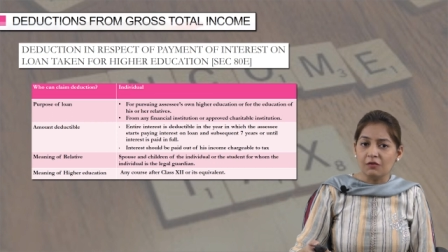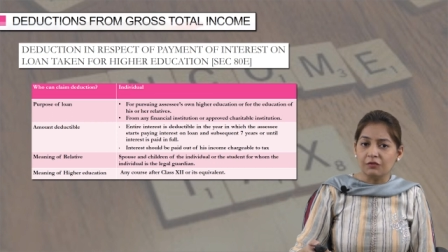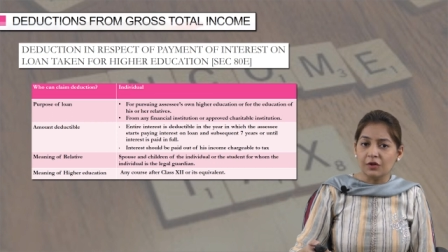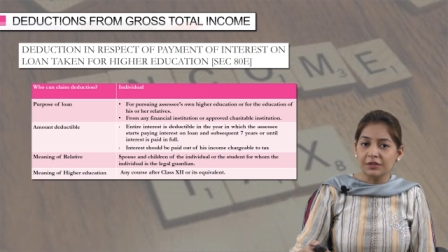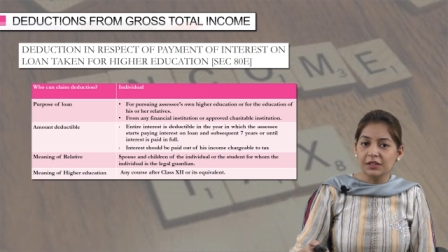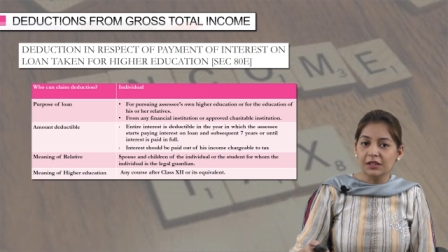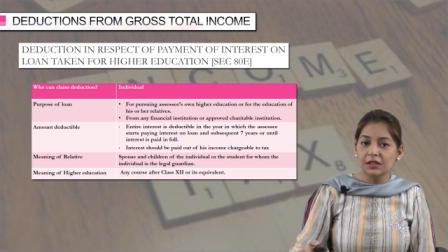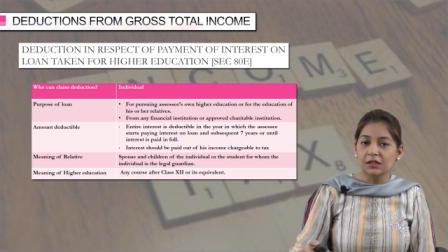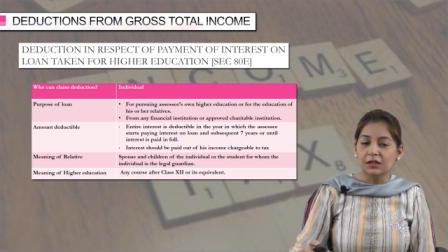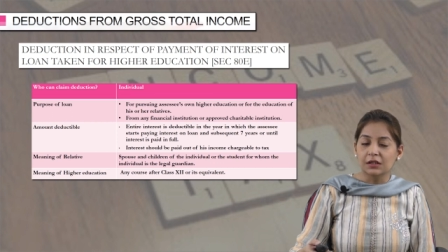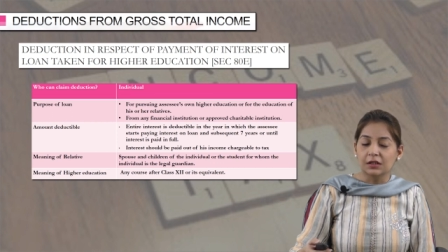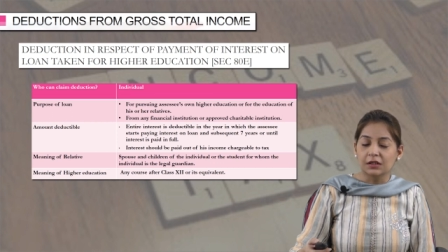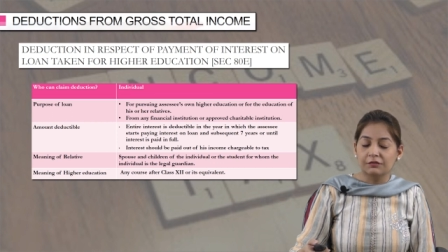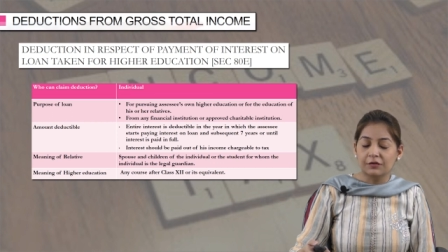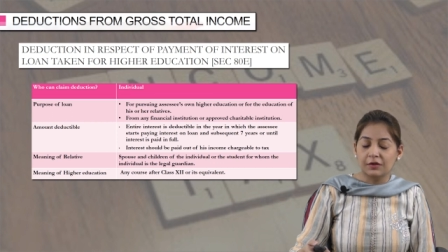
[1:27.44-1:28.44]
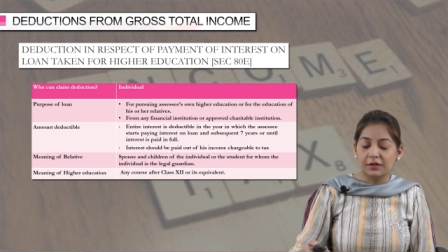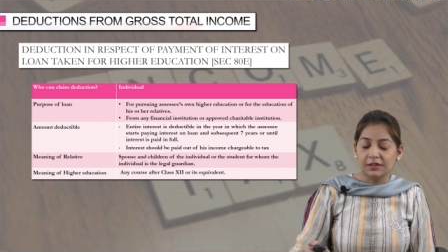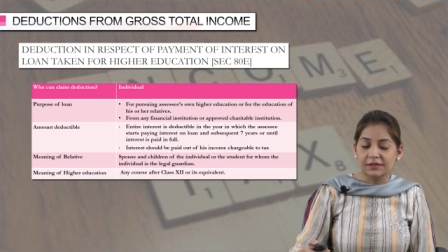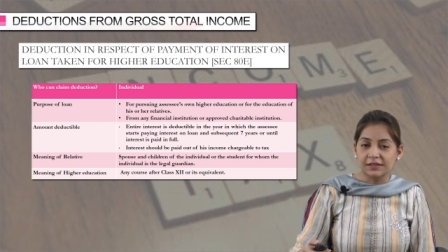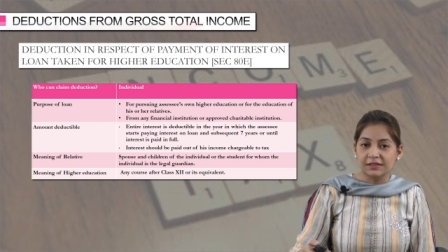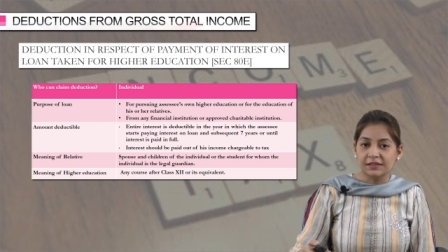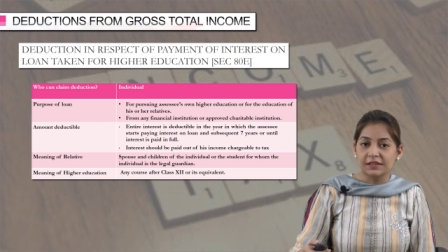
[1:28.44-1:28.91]
for the uh, for
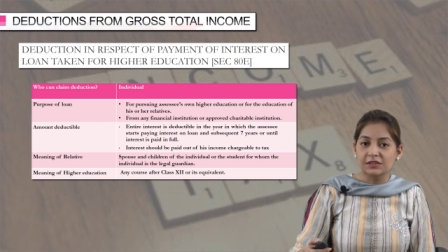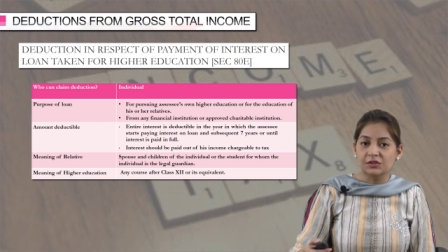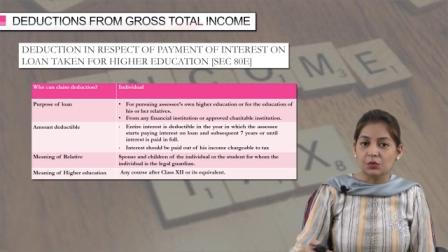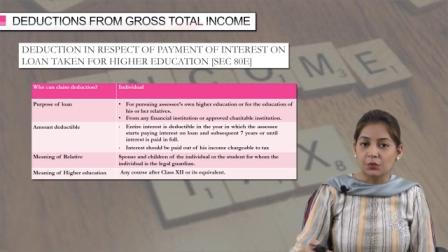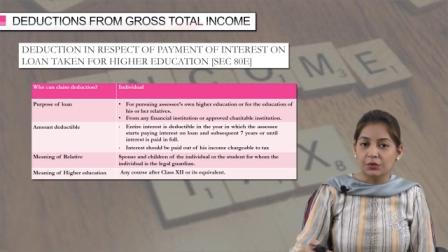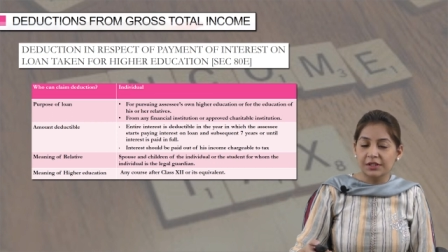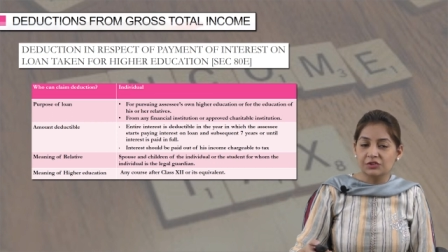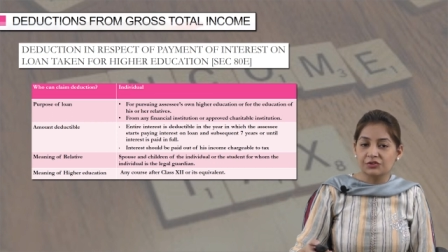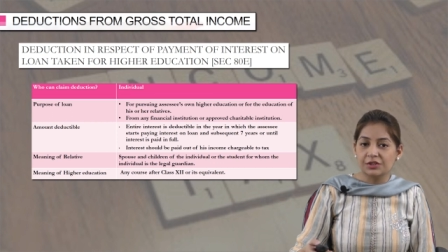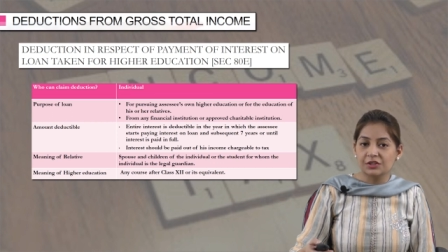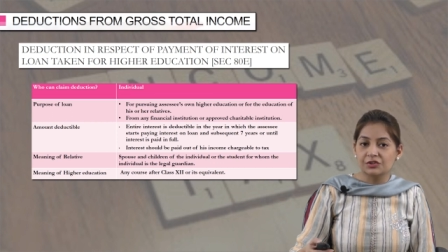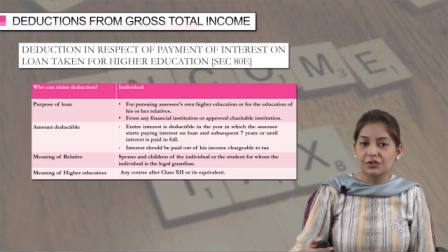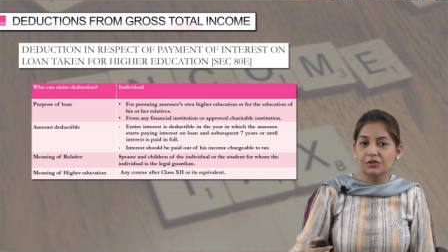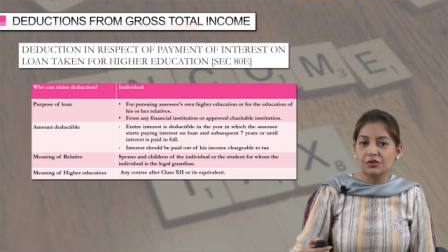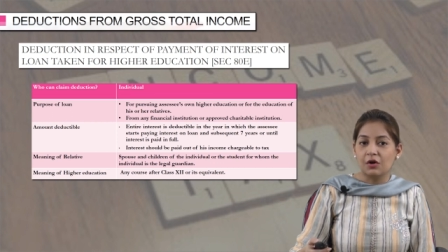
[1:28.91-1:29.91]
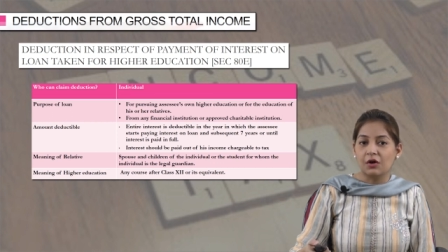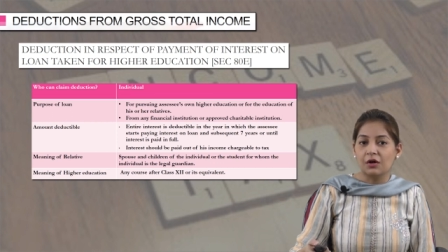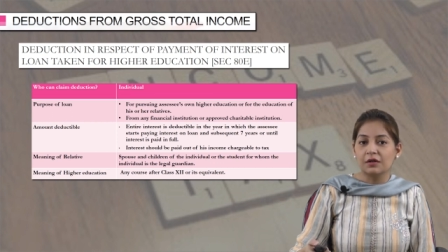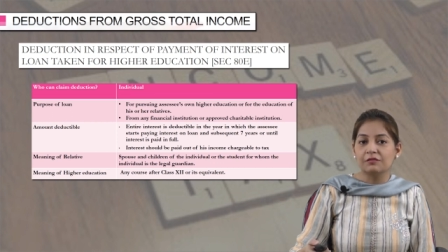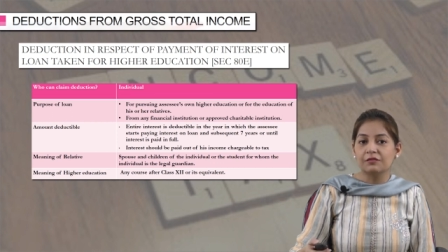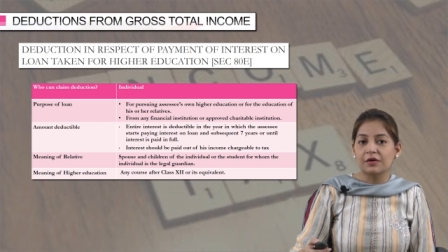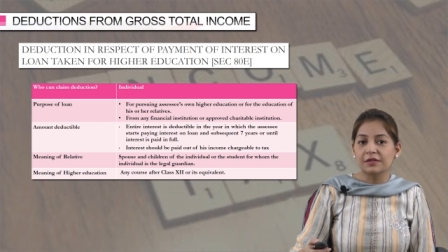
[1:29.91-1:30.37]
assessee's own education
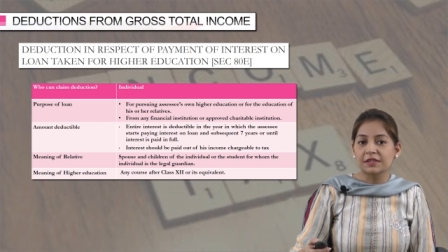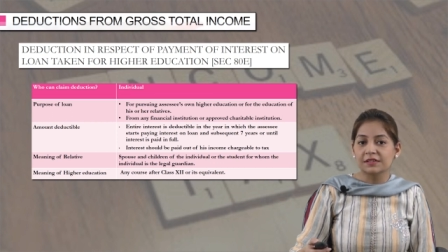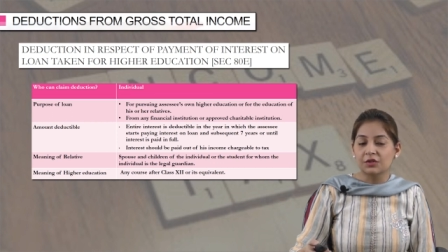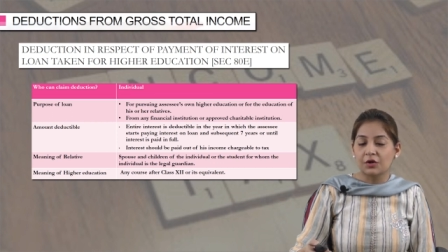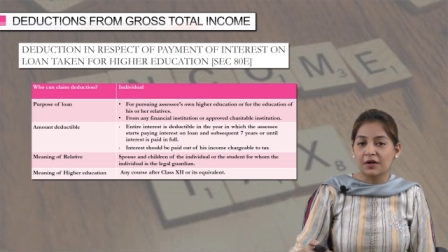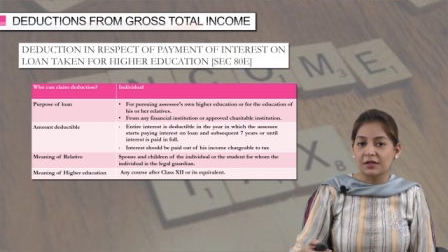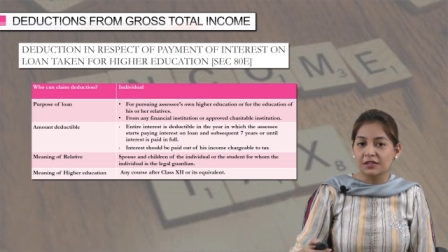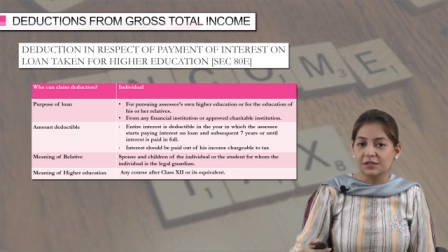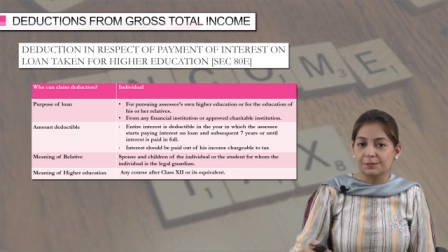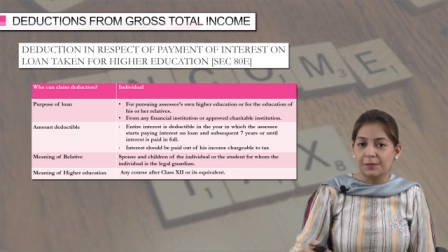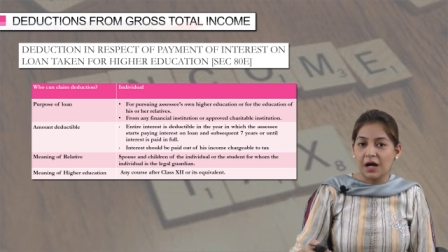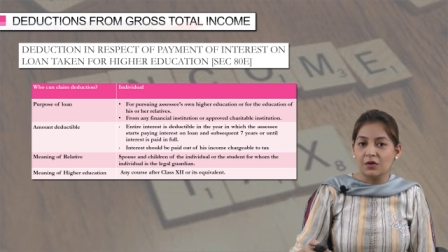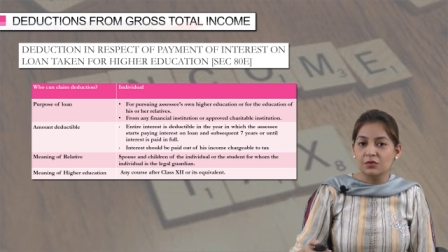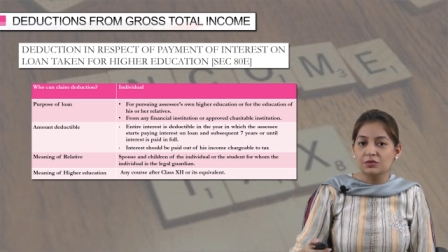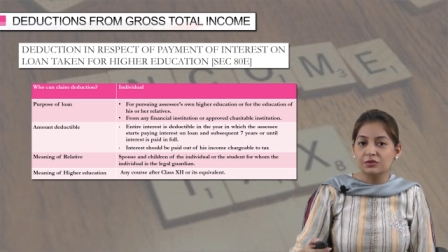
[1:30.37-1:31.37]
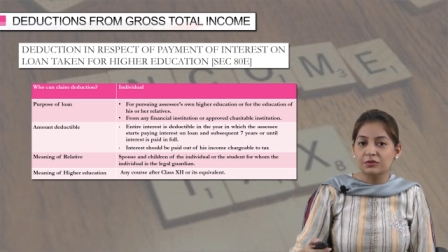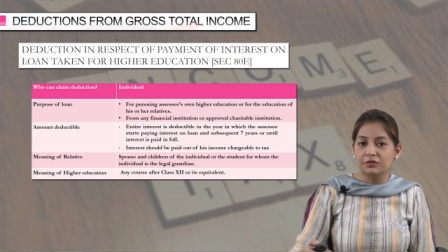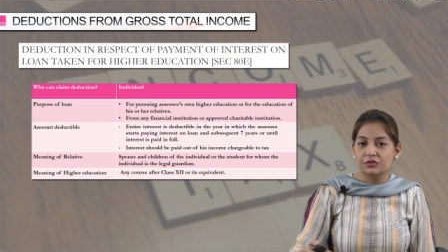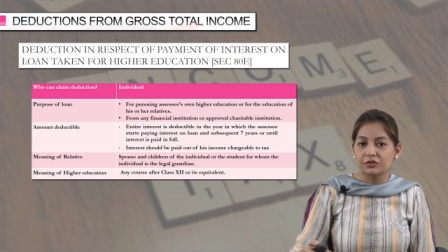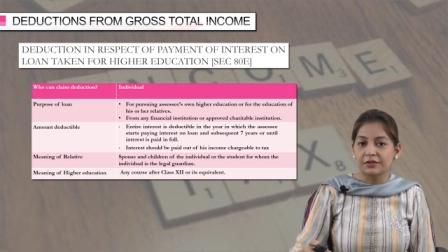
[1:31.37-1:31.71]
or for his or her spouse,